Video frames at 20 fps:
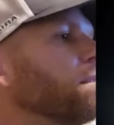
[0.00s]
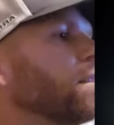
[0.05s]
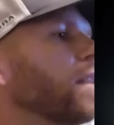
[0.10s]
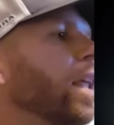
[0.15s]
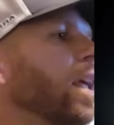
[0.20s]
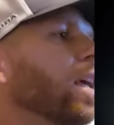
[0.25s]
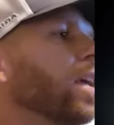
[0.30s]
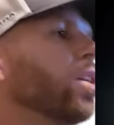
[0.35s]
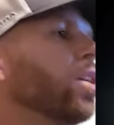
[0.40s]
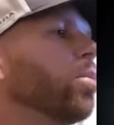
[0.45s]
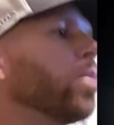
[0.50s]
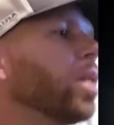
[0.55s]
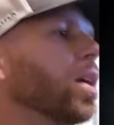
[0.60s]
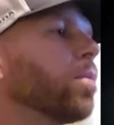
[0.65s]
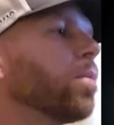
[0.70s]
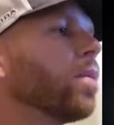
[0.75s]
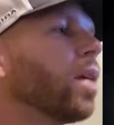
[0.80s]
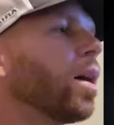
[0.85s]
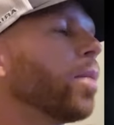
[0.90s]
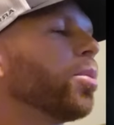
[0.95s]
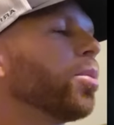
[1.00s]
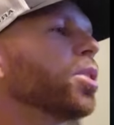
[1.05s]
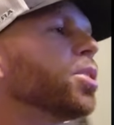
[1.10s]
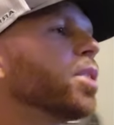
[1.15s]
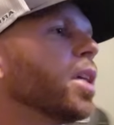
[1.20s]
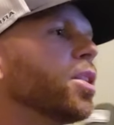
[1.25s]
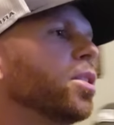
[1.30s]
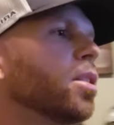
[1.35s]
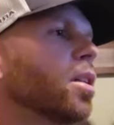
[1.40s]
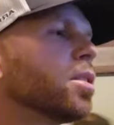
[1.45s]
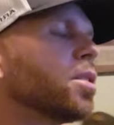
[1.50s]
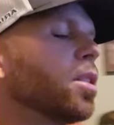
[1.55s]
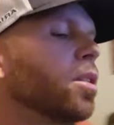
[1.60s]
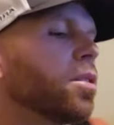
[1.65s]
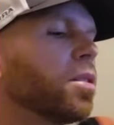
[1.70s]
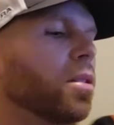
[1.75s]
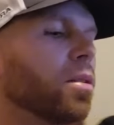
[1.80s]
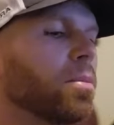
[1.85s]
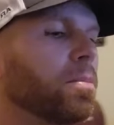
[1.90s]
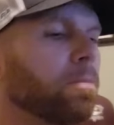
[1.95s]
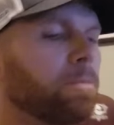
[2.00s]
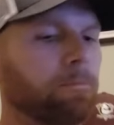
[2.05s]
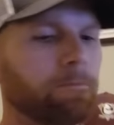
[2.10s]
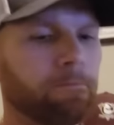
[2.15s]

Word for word: Thank you, ma'am. I appreciate you. I'll see you soon